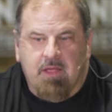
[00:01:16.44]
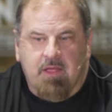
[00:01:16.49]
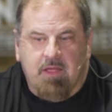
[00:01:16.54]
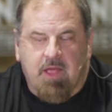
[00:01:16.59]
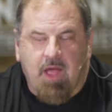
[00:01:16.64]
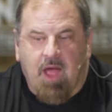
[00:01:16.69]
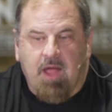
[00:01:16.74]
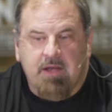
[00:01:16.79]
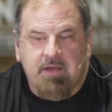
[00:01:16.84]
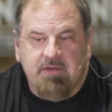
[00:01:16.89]

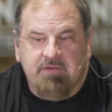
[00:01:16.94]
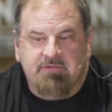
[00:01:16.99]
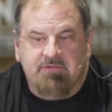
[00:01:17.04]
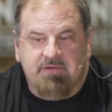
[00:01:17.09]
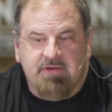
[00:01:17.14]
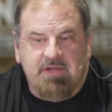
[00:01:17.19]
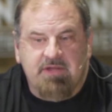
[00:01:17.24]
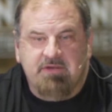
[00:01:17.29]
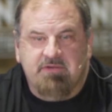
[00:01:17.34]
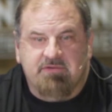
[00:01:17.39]
God
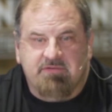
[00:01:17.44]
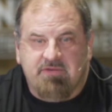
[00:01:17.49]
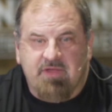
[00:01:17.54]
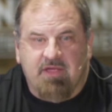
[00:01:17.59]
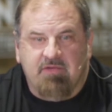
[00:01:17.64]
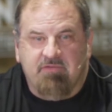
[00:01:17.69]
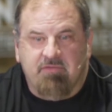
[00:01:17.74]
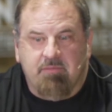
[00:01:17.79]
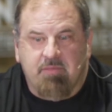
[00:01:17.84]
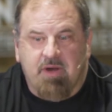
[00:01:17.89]
doesn't need to
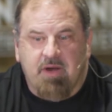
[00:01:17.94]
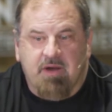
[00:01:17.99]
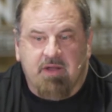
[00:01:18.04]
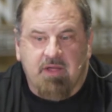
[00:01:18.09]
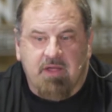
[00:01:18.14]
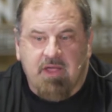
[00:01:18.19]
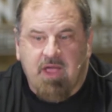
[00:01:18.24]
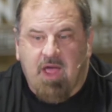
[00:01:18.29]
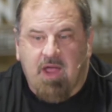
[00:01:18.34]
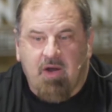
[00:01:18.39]
save
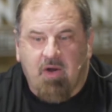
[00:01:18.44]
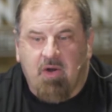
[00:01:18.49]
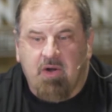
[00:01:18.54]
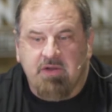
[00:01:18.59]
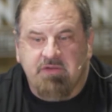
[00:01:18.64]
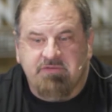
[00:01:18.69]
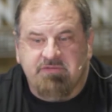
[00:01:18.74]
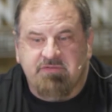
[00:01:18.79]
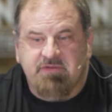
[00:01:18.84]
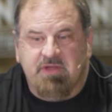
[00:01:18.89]
America. God
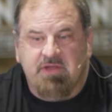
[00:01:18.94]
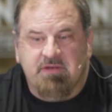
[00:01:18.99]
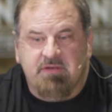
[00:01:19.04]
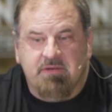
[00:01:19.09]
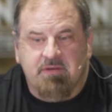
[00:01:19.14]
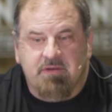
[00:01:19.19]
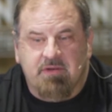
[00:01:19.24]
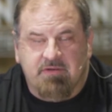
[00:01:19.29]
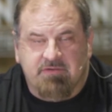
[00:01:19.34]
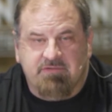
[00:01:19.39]
already sent
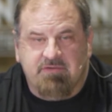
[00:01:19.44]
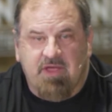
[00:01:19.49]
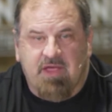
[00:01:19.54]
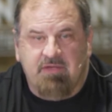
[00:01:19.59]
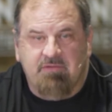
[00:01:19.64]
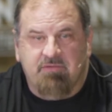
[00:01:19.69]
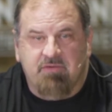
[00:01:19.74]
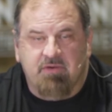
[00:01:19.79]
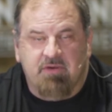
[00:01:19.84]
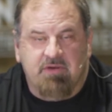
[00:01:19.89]
a
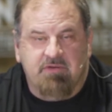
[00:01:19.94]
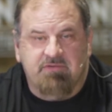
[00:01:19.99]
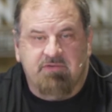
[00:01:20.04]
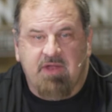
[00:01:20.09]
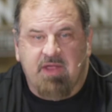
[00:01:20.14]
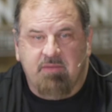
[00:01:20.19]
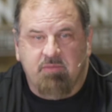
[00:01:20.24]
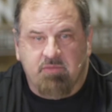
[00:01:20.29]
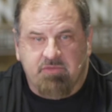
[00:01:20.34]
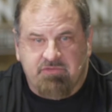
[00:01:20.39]
savior, and his
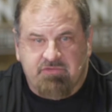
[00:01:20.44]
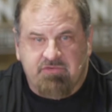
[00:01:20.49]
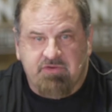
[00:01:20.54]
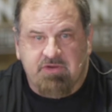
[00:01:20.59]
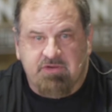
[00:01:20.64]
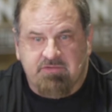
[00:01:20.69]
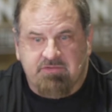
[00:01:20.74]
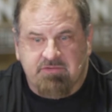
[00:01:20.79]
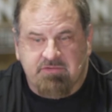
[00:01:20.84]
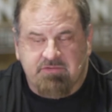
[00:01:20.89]
name was
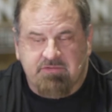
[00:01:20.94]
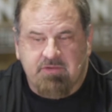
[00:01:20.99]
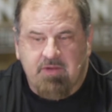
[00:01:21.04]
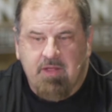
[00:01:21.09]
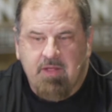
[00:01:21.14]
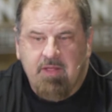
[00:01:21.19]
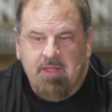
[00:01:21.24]
Jesus.